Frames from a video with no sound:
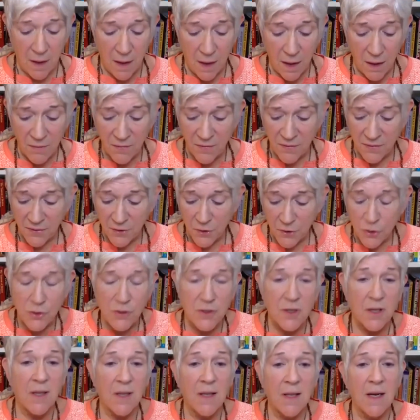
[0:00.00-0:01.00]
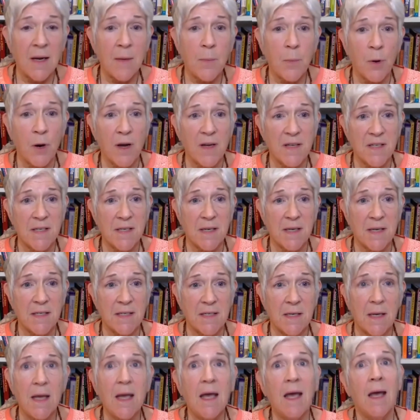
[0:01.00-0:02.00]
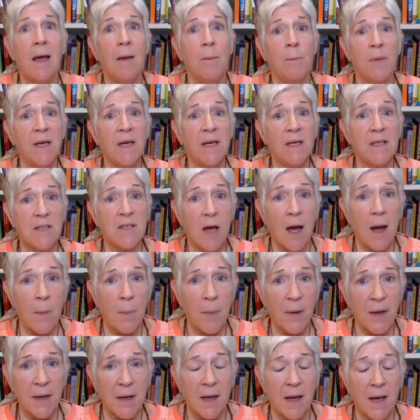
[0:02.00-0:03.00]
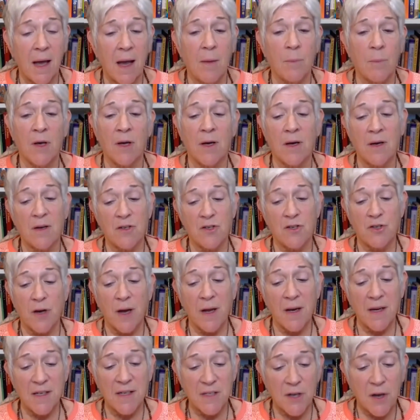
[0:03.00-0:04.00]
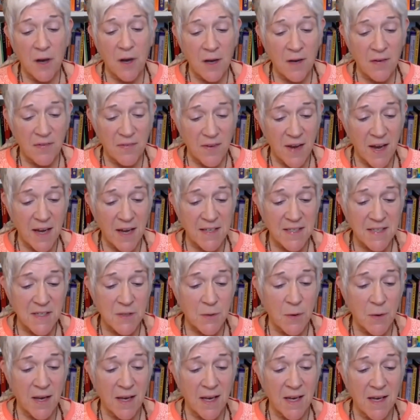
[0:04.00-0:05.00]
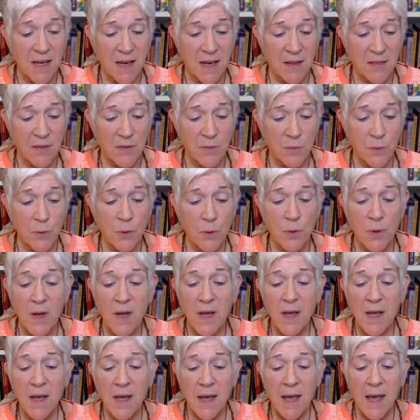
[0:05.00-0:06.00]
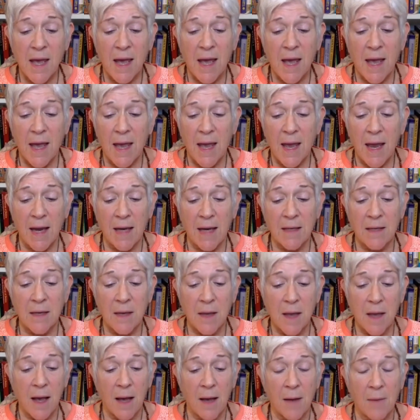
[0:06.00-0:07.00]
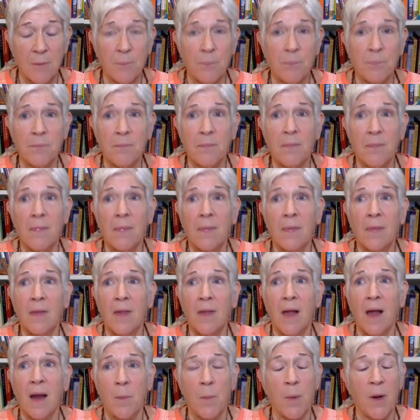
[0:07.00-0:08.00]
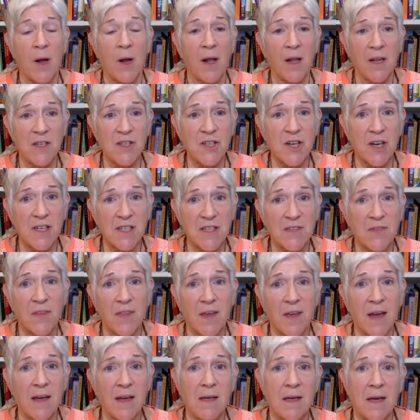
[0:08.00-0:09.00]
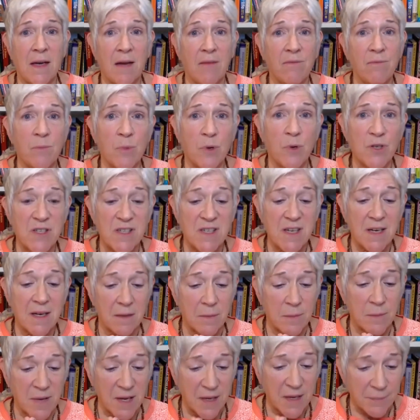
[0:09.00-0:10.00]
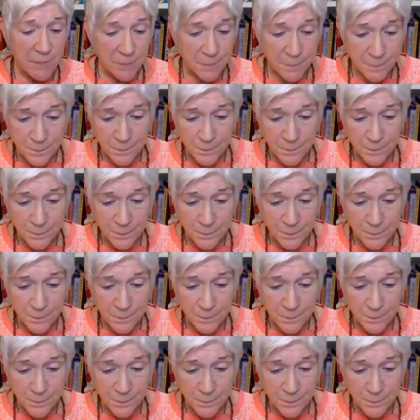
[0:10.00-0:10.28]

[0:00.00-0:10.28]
of Kundalini process. Big topic. I'm going to try to talk fast so I can get through, and I apologize for that, and have mercy on me.